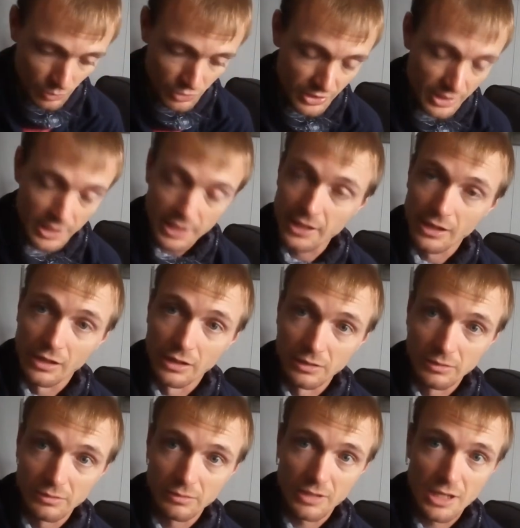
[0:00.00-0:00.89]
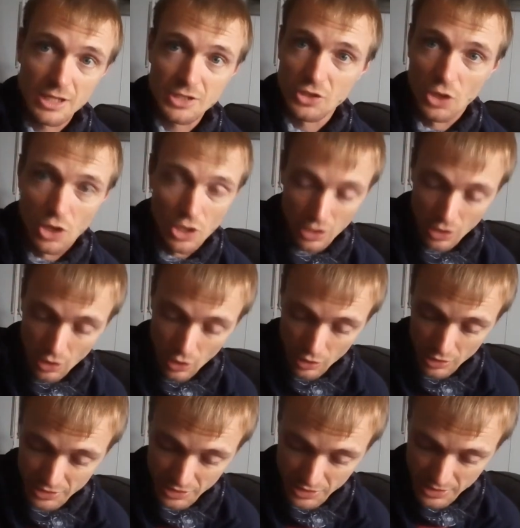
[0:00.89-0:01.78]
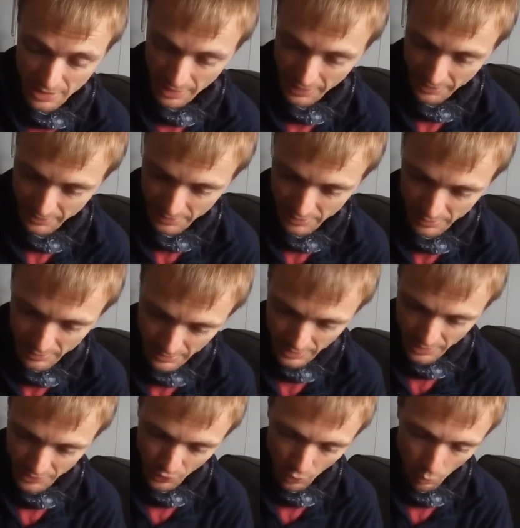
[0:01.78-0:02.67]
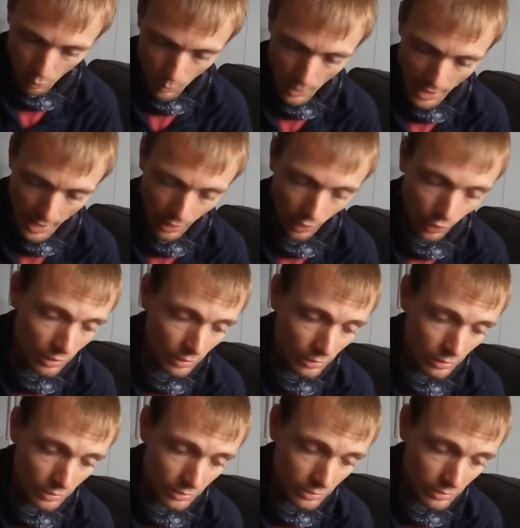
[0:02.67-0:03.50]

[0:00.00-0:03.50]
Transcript: what's in here. It's not a lot, as I said. Don't weigh a lot.